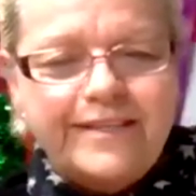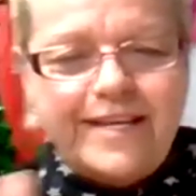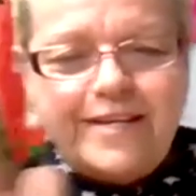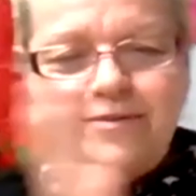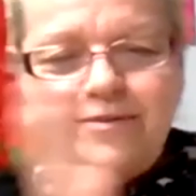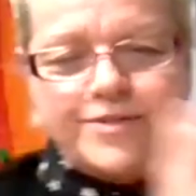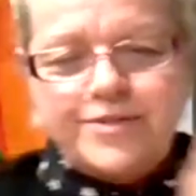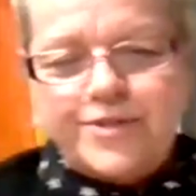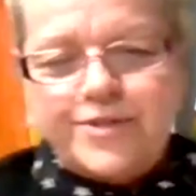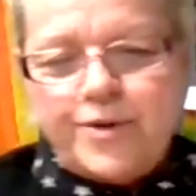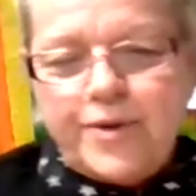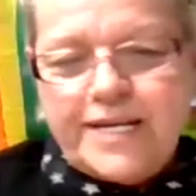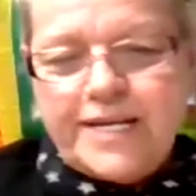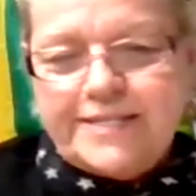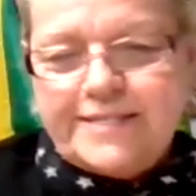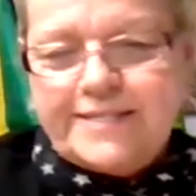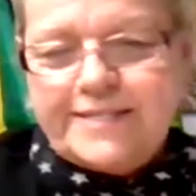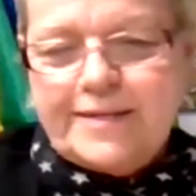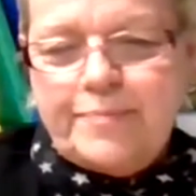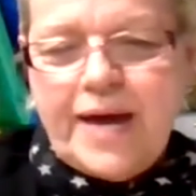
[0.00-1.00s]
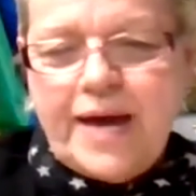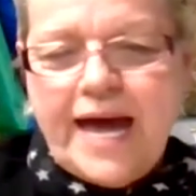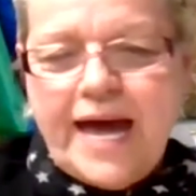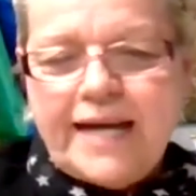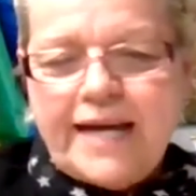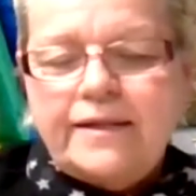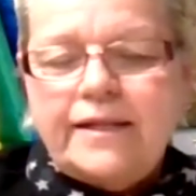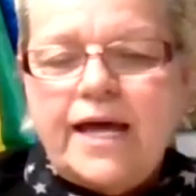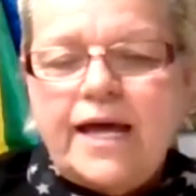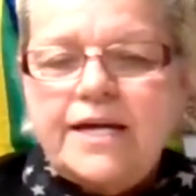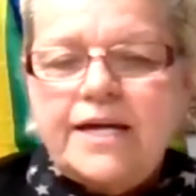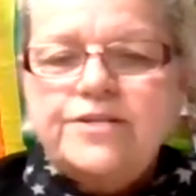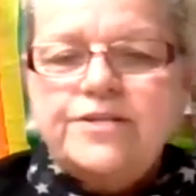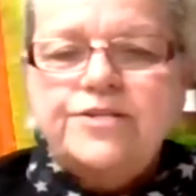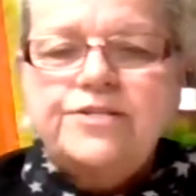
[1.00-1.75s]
there is always a backlash.